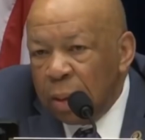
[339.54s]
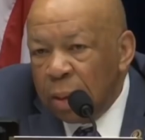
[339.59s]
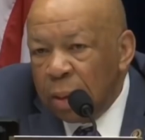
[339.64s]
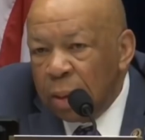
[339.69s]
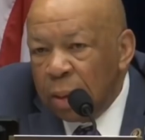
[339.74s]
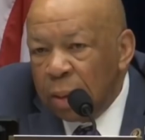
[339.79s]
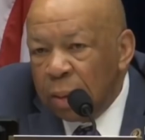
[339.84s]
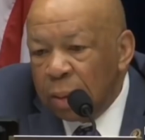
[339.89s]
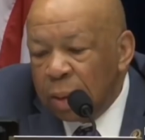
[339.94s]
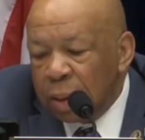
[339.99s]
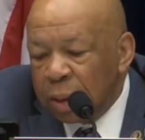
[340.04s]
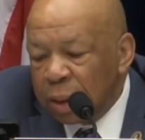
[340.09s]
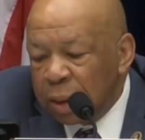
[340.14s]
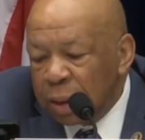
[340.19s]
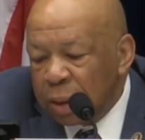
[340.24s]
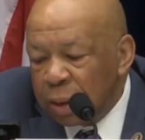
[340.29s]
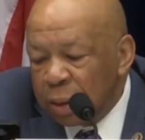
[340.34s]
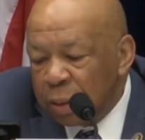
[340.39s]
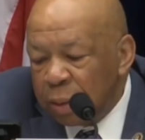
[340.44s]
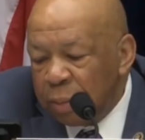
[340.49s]
your
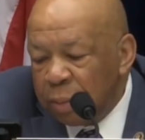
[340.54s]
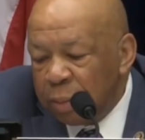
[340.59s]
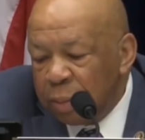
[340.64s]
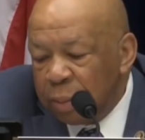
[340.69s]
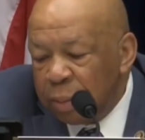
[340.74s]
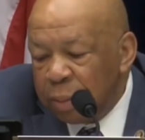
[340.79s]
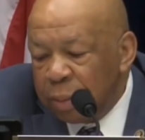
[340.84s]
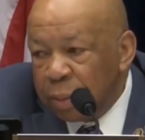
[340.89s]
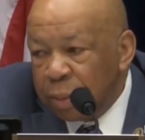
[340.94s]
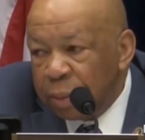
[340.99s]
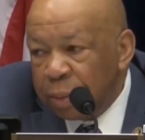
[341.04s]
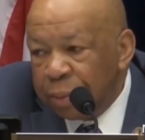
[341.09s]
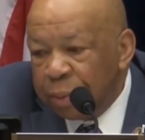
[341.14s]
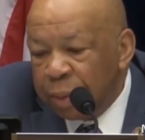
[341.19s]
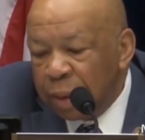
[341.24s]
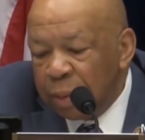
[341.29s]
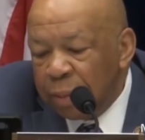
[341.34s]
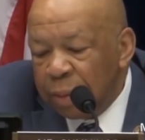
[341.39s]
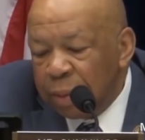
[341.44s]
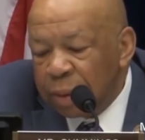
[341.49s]
decision to
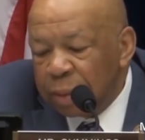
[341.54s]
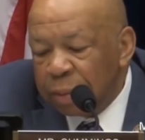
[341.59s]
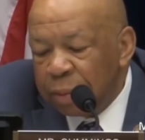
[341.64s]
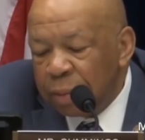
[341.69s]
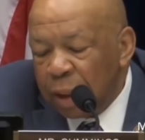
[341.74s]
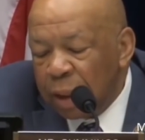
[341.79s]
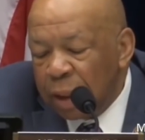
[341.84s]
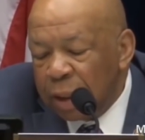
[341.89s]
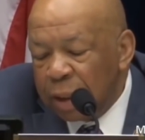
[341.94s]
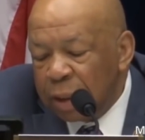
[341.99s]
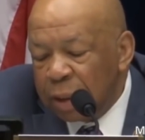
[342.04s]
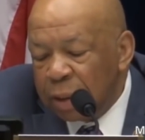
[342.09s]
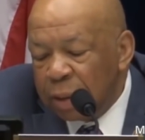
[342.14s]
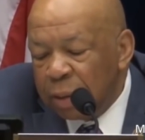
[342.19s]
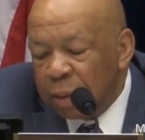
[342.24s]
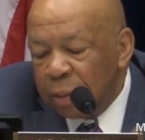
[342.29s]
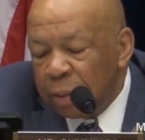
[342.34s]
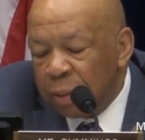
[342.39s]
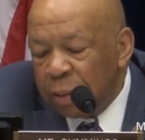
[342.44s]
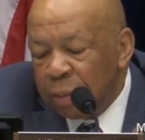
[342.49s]
bring Mr. Shkreli
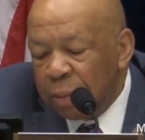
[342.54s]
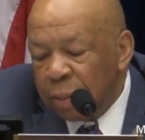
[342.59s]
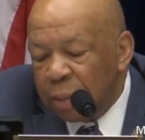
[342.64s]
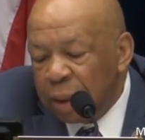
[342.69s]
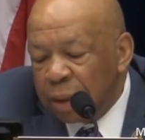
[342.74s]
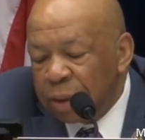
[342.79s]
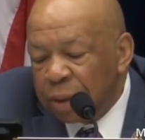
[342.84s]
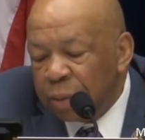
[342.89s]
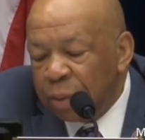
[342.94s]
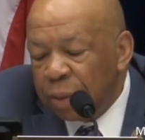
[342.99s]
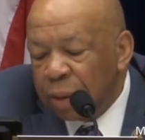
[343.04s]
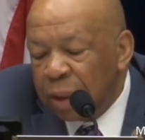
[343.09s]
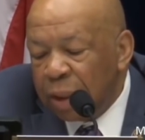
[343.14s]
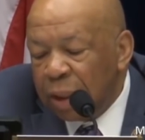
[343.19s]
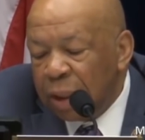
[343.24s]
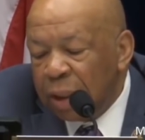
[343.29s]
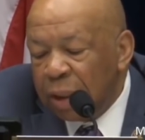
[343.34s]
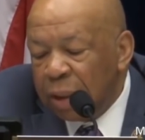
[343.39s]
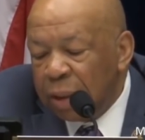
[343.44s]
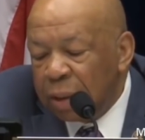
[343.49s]
to make sure that
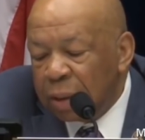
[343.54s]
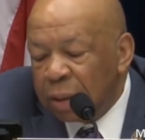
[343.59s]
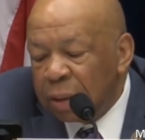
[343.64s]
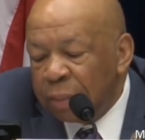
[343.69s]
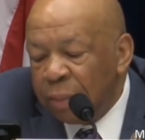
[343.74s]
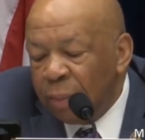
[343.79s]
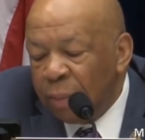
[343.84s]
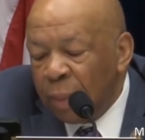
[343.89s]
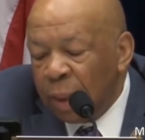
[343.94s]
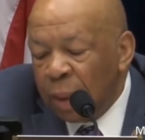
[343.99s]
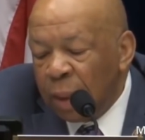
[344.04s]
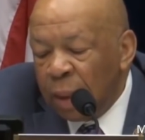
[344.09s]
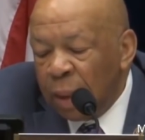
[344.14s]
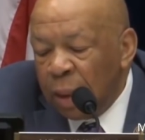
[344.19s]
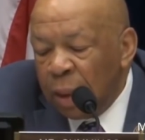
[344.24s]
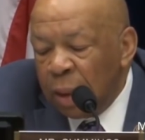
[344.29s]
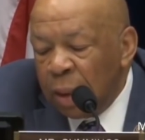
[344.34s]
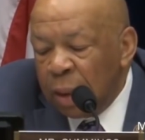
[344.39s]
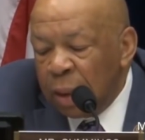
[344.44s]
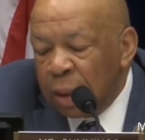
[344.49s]
he
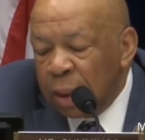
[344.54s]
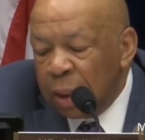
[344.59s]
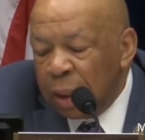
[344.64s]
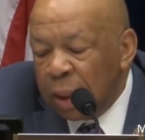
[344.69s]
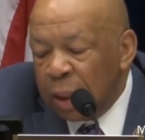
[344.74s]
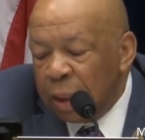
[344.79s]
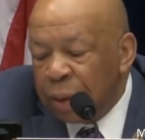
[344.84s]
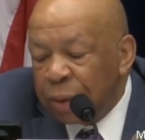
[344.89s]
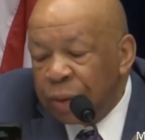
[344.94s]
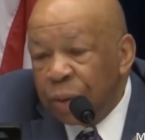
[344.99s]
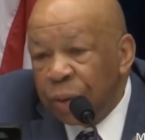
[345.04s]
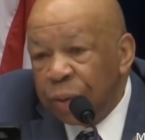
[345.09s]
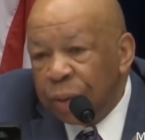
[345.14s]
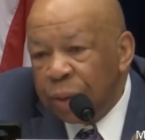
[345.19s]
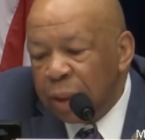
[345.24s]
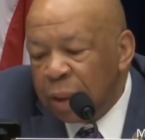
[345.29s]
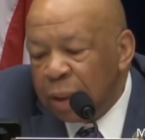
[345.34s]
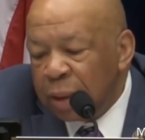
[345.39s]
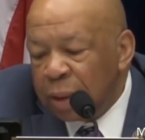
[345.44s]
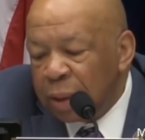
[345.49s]

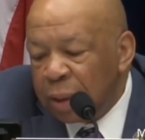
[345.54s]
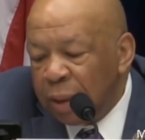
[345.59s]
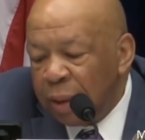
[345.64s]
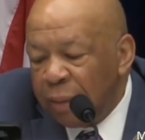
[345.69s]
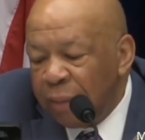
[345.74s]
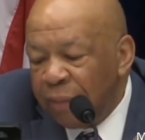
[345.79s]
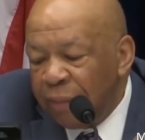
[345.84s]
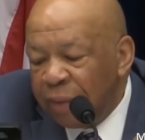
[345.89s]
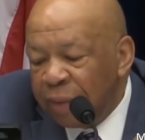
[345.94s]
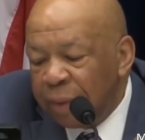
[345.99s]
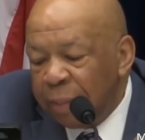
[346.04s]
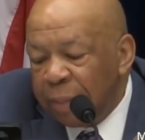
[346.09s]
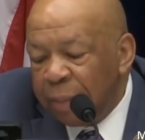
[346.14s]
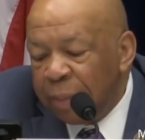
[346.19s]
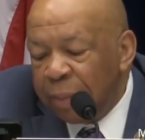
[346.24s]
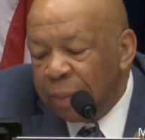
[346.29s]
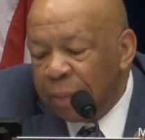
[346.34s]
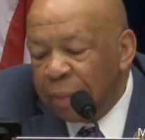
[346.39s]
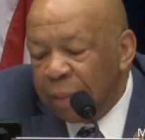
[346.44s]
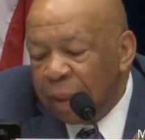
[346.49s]
asserted his Fifth
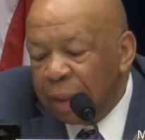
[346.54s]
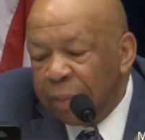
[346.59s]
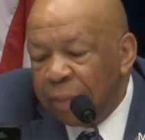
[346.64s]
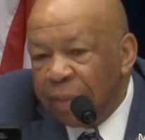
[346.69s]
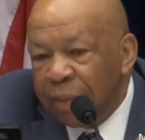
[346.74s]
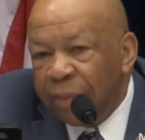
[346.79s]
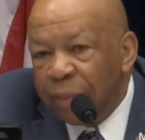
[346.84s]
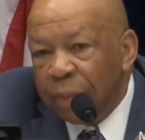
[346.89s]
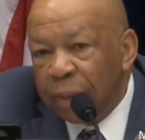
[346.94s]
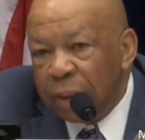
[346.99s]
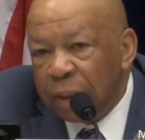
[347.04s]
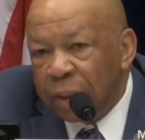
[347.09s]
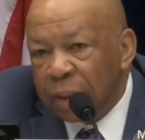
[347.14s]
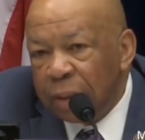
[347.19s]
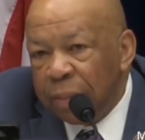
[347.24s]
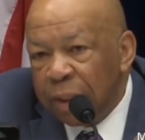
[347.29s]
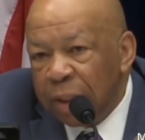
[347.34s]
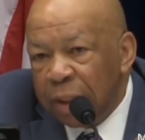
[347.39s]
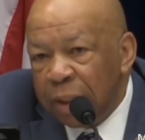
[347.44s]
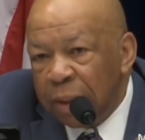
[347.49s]
Amendment right before this
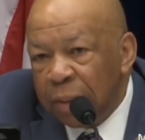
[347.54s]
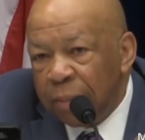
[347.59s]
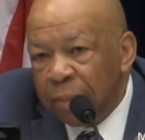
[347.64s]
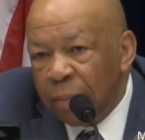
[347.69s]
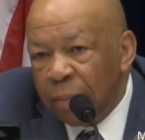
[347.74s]
committee.